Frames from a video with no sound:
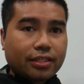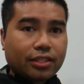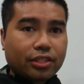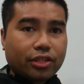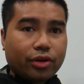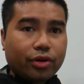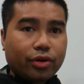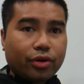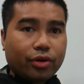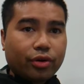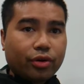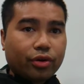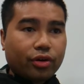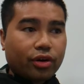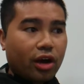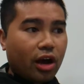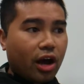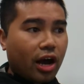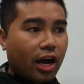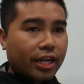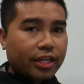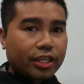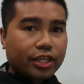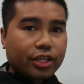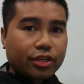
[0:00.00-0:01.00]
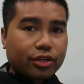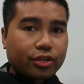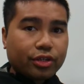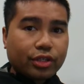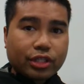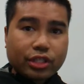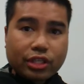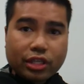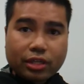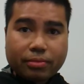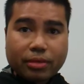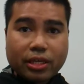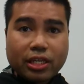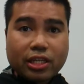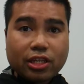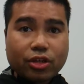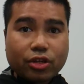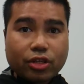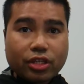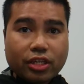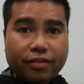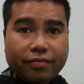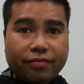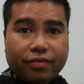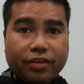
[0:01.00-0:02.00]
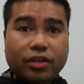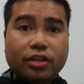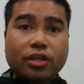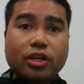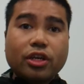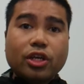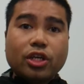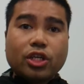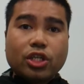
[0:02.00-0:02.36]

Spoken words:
So audio is going to be a little different.